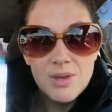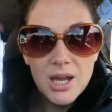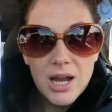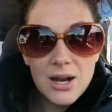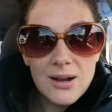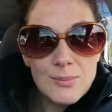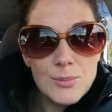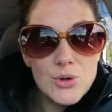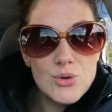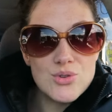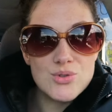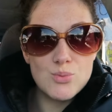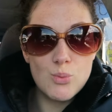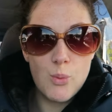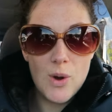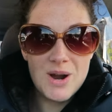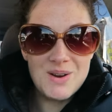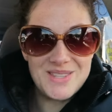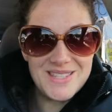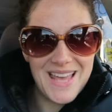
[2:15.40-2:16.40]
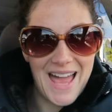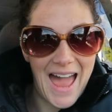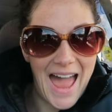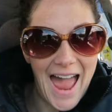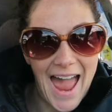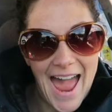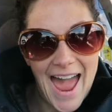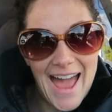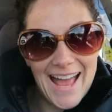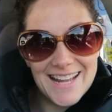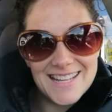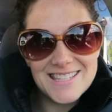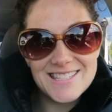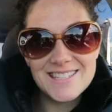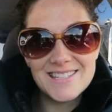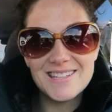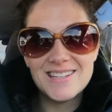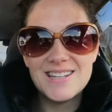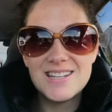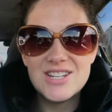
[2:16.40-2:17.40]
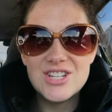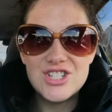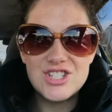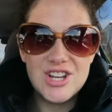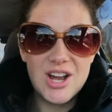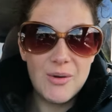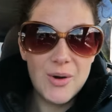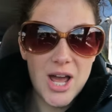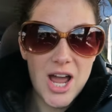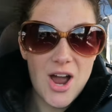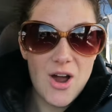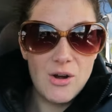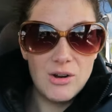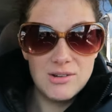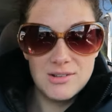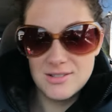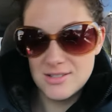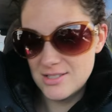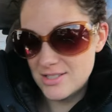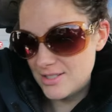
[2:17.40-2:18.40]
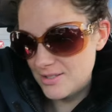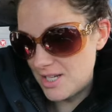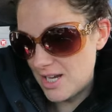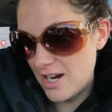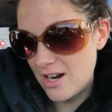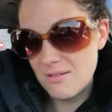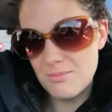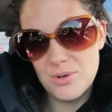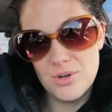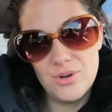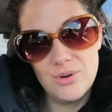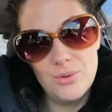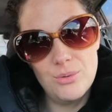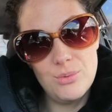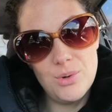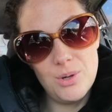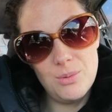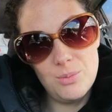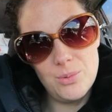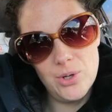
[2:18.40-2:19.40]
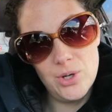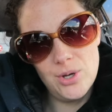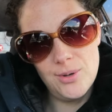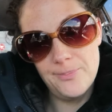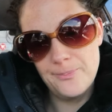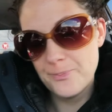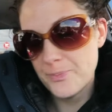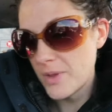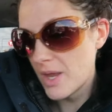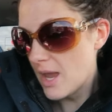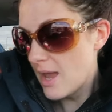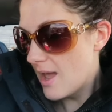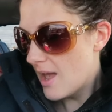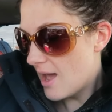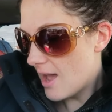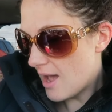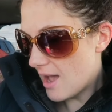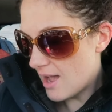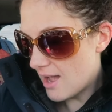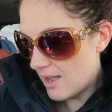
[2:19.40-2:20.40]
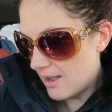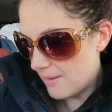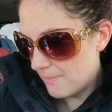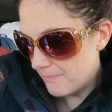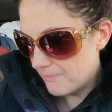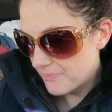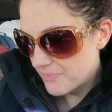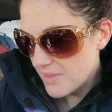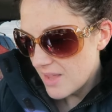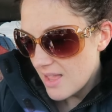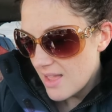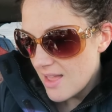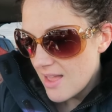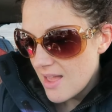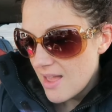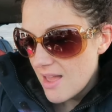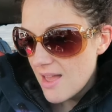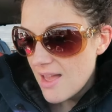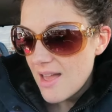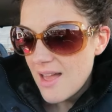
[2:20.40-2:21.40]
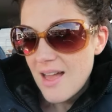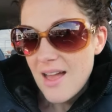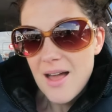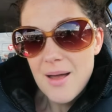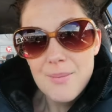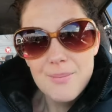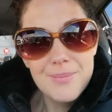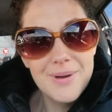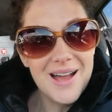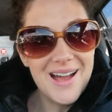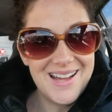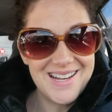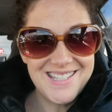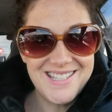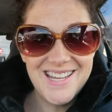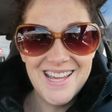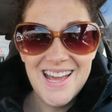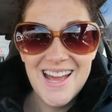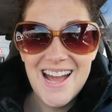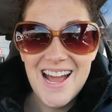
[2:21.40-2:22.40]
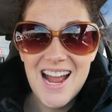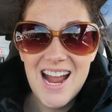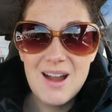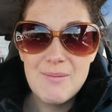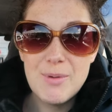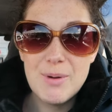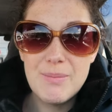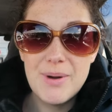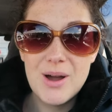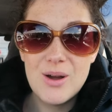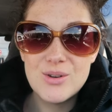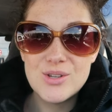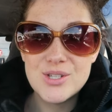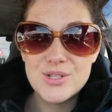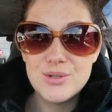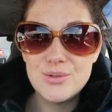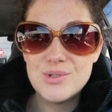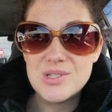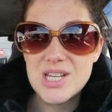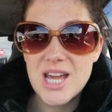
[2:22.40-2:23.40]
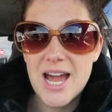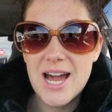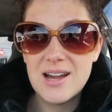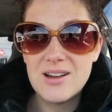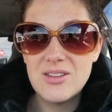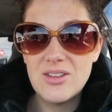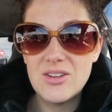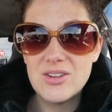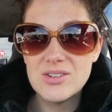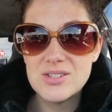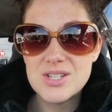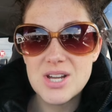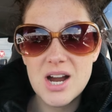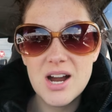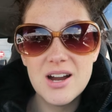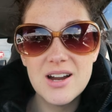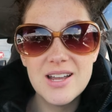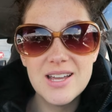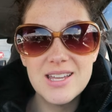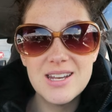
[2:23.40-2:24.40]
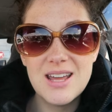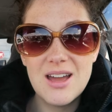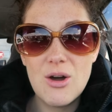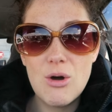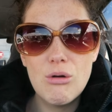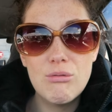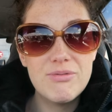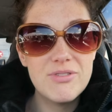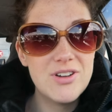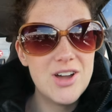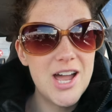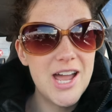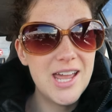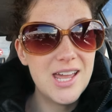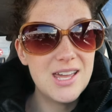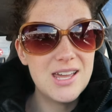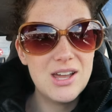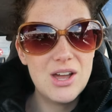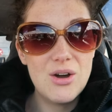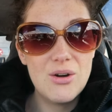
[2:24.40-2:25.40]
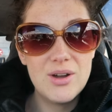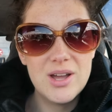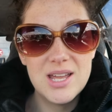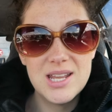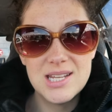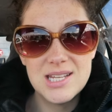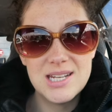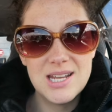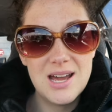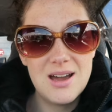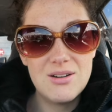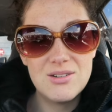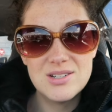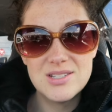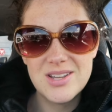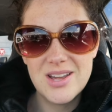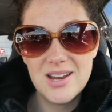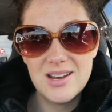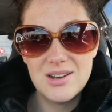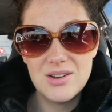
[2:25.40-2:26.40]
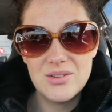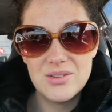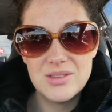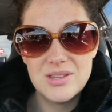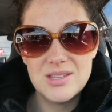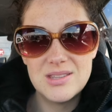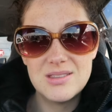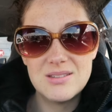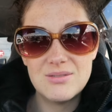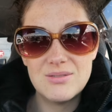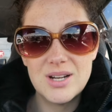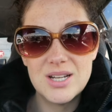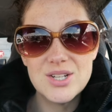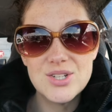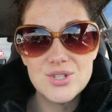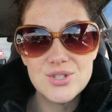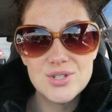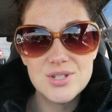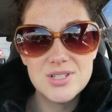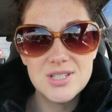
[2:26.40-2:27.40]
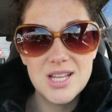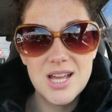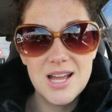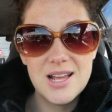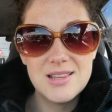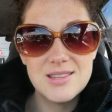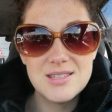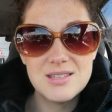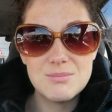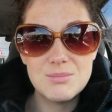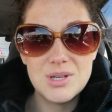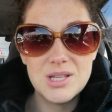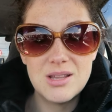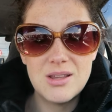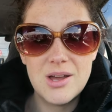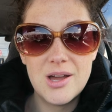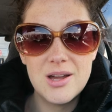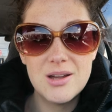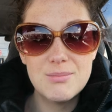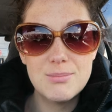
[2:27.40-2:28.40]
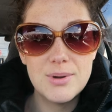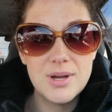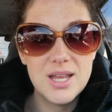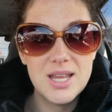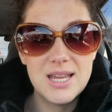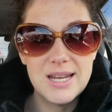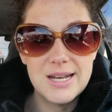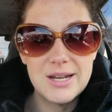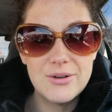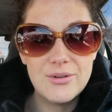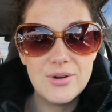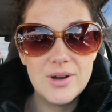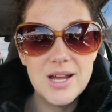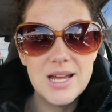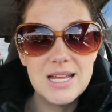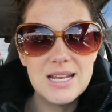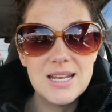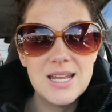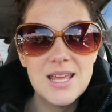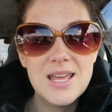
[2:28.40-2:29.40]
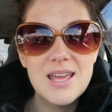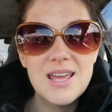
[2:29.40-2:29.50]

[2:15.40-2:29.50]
Caribou is where it's at. Shout out, Caribou, whoop whoop. Um, but I'm about to tackle Target. Hopefully I can go in and out. I know that the register lines can be long, but you know what?